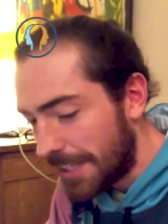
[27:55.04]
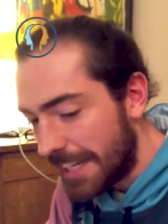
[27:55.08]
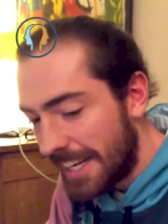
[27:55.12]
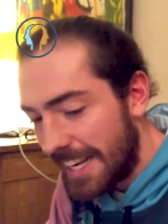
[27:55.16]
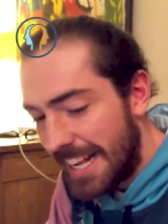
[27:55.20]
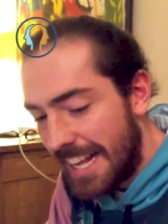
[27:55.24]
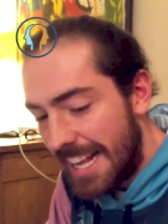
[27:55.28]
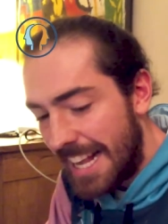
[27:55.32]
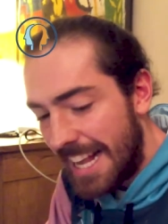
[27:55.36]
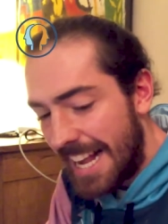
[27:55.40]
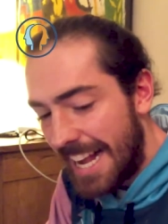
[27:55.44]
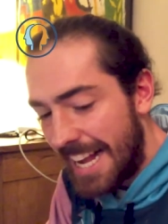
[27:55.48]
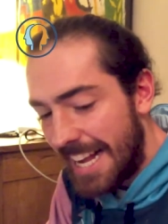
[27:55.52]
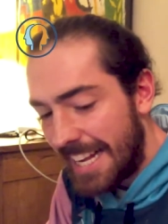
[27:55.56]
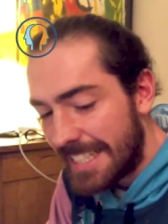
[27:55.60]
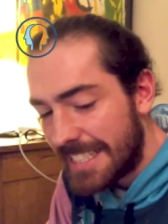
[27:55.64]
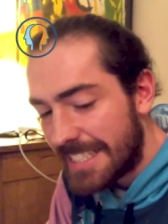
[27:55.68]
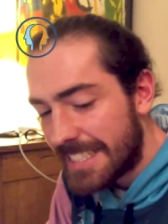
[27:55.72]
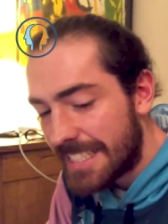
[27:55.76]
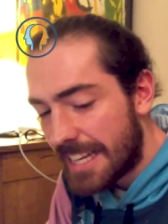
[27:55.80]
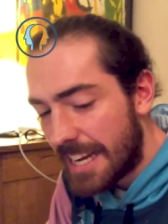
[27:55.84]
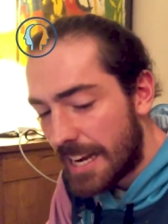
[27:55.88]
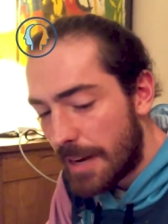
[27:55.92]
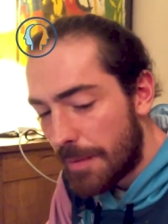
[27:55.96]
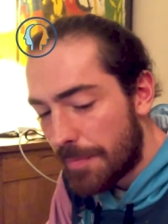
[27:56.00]
actually,
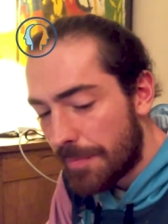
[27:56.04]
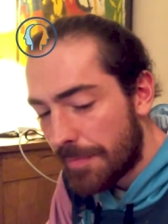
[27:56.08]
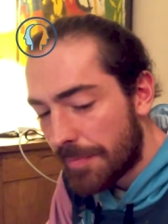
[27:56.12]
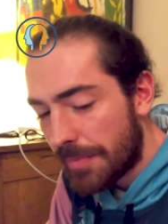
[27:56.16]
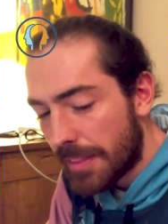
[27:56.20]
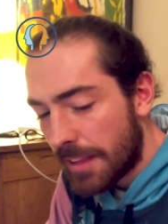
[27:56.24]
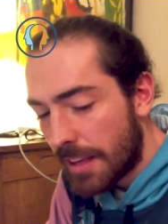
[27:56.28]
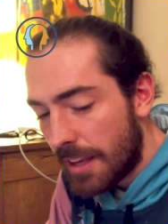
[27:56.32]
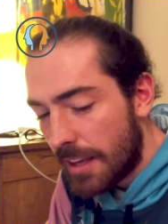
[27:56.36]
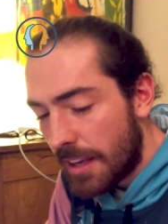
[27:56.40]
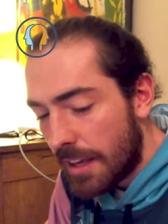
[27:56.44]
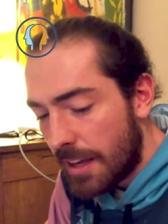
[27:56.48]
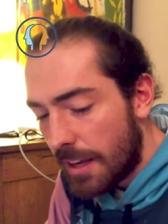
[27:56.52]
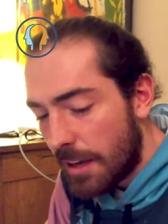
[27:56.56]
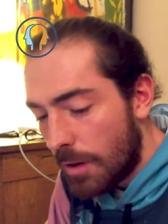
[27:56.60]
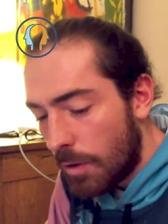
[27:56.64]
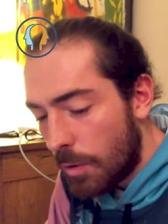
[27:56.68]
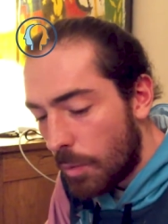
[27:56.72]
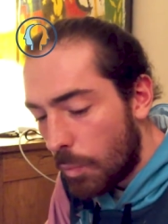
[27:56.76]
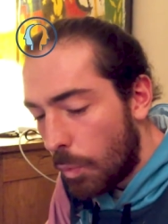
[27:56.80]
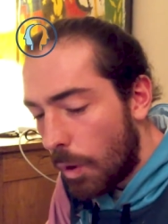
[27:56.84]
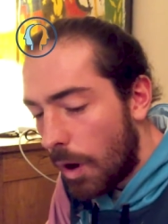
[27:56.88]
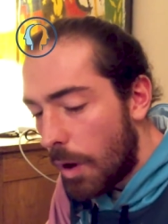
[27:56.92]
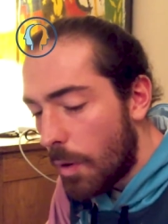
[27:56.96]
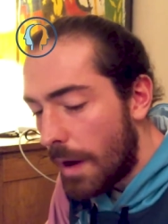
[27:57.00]
and um,
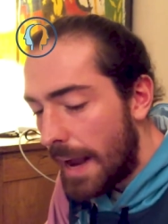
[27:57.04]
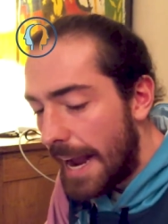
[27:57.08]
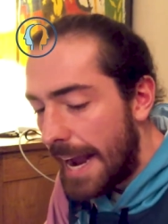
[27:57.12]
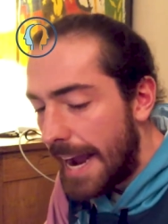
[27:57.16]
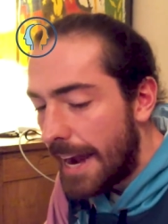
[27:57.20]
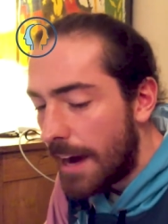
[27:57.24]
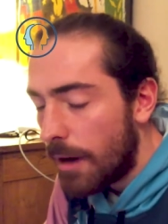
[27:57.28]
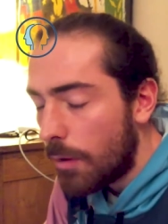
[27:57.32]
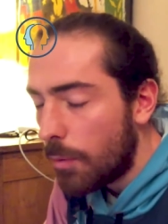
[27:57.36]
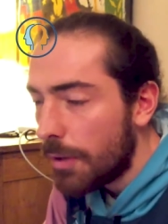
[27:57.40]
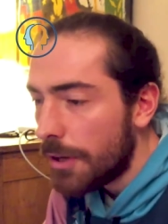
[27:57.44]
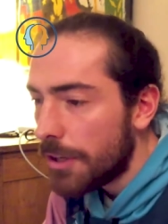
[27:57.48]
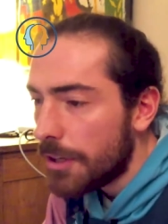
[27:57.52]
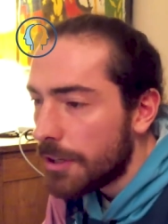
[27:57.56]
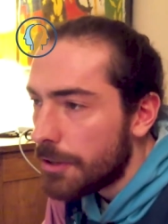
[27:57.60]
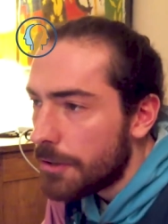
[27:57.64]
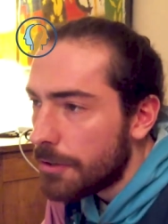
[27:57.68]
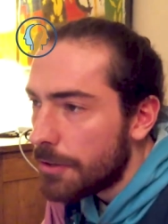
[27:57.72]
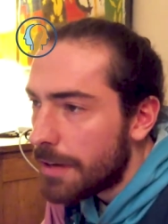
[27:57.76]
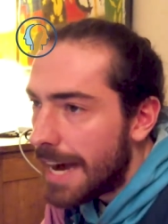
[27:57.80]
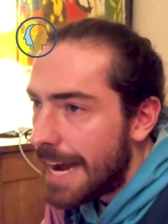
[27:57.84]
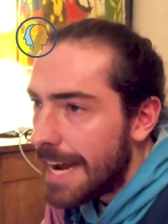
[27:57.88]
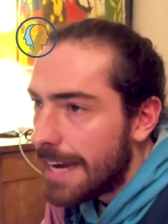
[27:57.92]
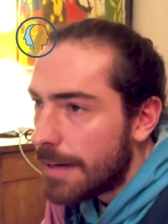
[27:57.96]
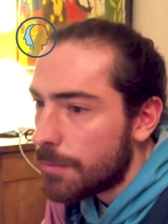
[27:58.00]
what how were
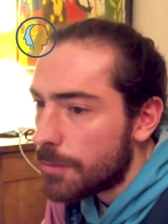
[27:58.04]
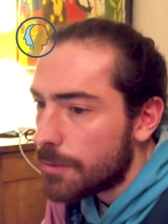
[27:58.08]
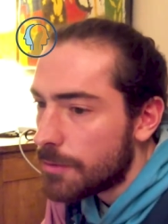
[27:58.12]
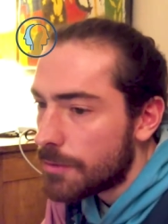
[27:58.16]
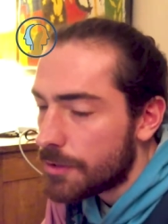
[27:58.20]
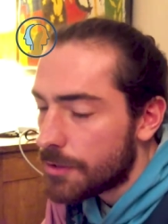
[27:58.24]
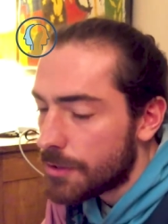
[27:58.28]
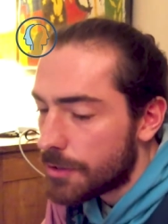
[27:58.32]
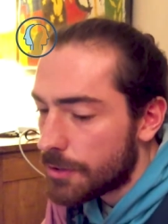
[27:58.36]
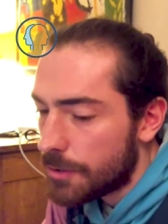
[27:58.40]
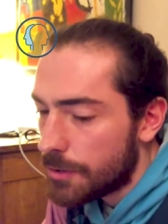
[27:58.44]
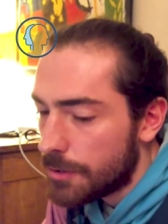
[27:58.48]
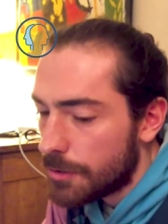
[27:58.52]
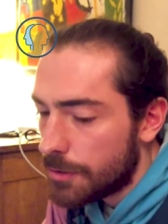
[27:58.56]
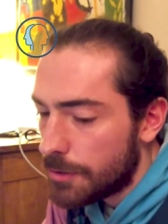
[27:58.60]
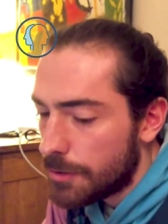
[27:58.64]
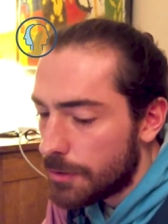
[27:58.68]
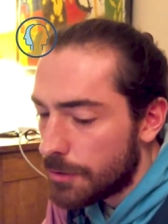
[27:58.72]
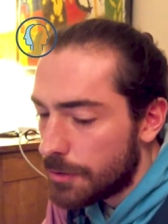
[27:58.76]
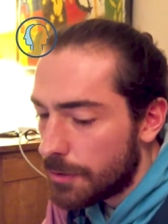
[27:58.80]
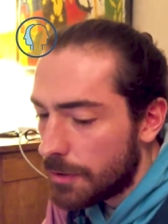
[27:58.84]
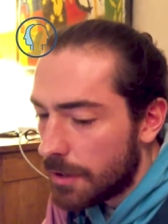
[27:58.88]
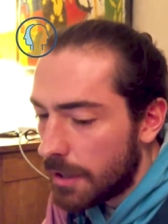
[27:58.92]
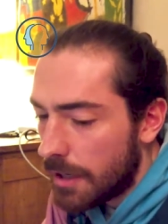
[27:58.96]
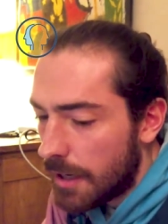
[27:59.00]
you able
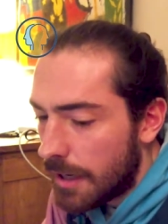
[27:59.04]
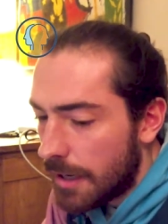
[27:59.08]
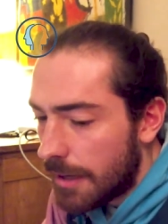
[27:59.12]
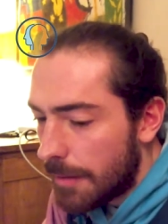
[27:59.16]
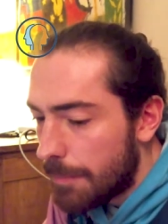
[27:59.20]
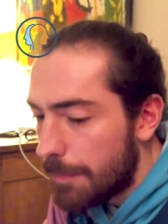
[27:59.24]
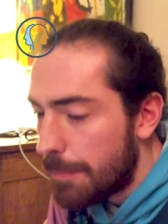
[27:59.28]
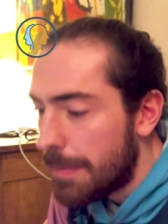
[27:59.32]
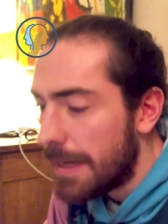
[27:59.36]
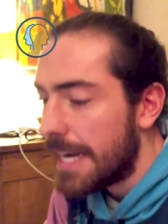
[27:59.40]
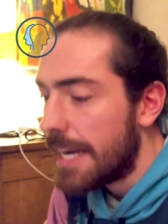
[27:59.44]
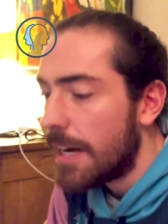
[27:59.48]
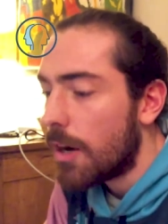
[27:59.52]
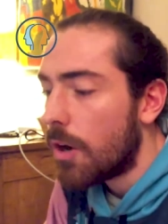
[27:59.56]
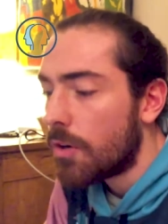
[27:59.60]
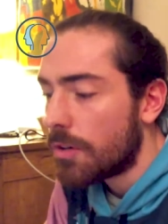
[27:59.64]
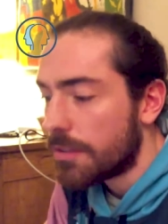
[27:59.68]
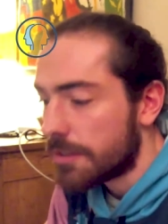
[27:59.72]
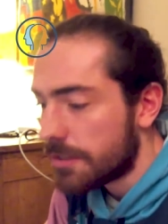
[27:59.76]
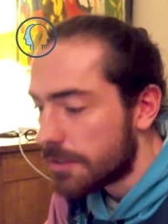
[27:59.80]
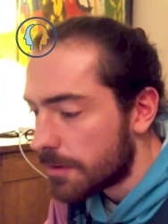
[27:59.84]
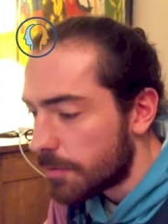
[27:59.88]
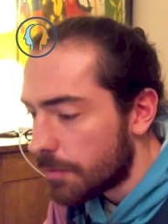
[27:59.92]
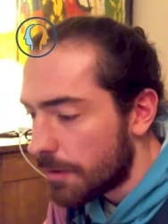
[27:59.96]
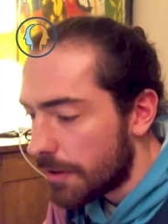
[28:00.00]
to be
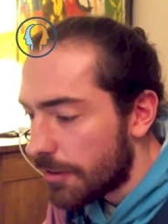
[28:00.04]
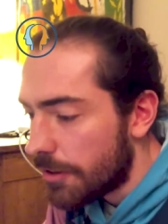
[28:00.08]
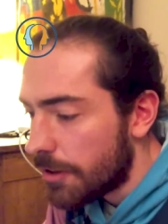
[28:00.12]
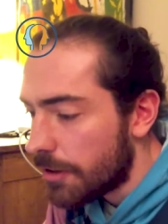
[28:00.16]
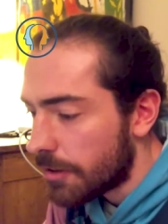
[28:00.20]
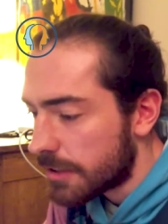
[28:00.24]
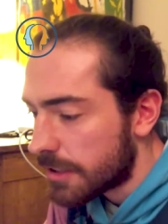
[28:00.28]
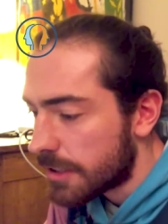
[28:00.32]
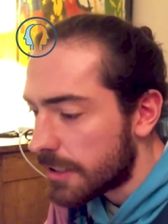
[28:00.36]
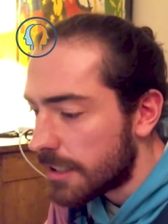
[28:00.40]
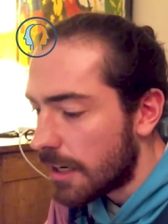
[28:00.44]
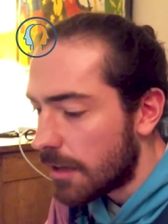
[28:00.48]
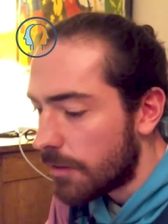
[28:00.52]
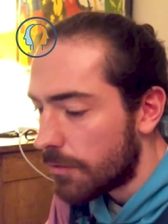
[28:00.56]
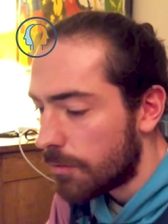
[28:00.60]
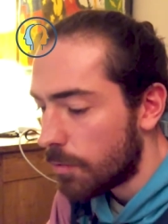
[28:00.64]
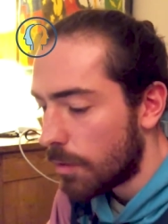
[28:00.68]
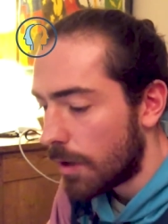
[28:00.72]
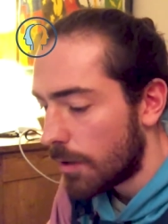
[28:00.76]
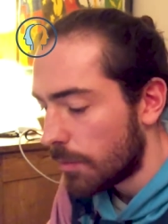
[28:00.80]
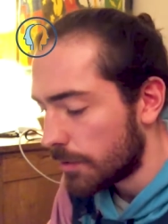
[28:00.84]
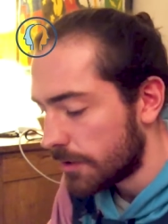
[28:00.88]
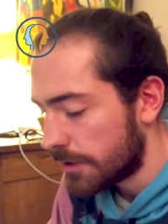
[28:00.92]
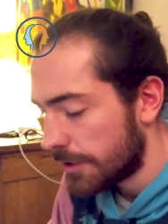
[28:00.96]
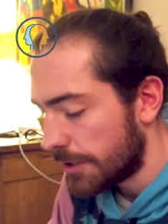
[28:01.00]
honest with yourself?
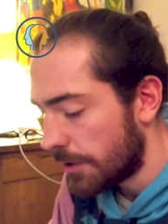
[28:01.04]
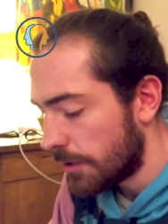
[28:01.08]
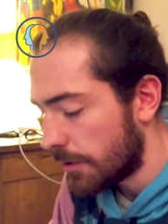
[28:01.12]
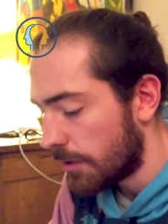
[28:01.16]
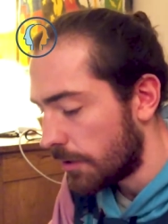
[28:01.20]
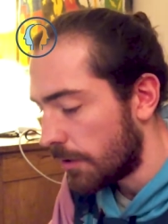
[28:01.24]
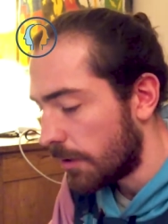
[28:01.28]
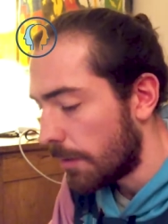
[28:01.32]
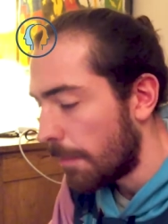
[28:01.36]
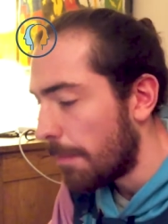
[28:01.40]
What was